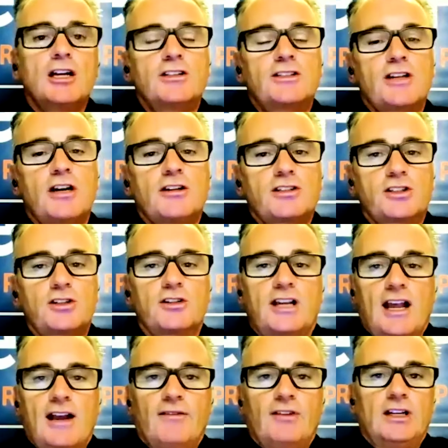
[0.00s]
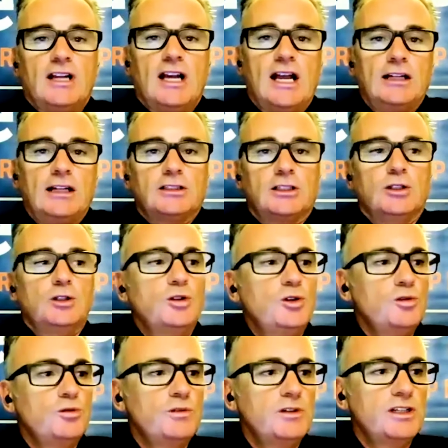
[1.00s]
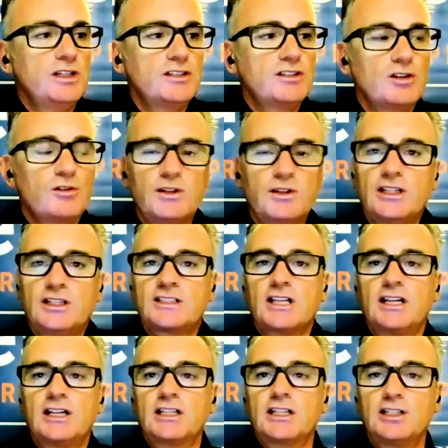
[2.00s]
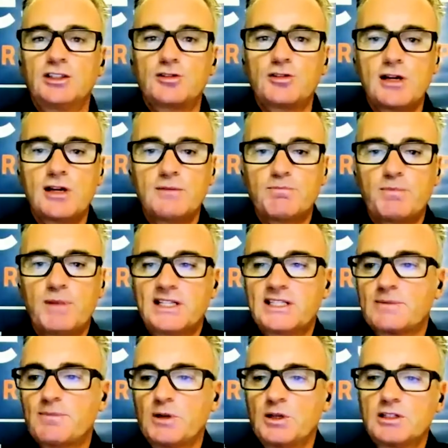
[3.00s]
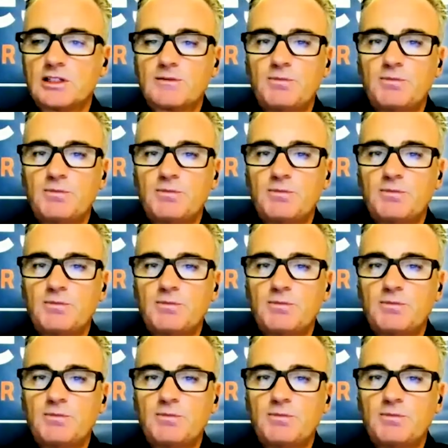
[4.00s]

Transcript: Dr. Kevin Elko, who is over the other side of the country in Pittsburgh,